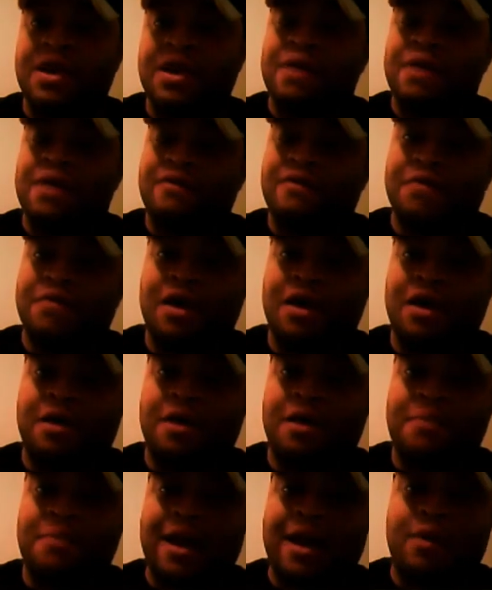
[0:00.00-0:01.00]
from the
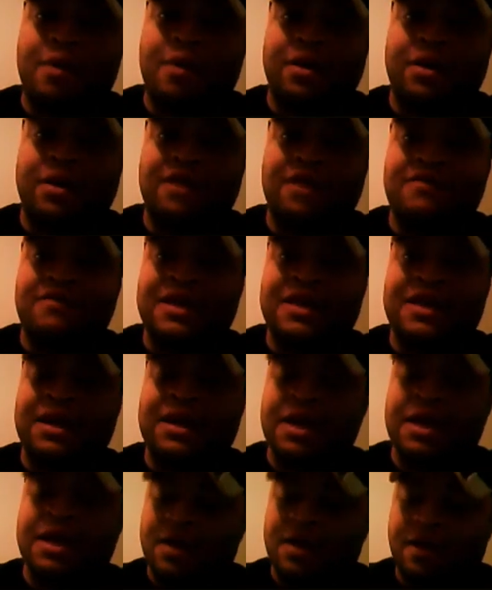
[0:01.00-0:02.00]
powerlifting
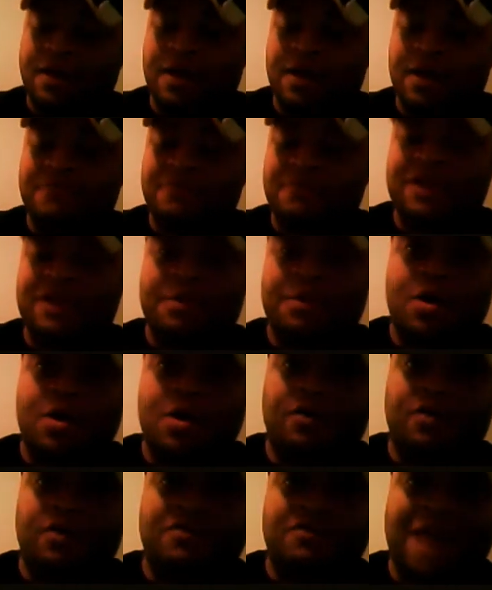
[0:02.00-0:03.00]
segment on
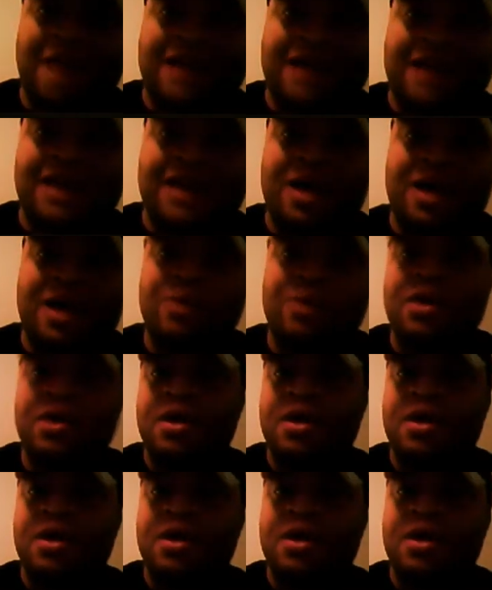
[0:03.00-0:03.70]
SmackDown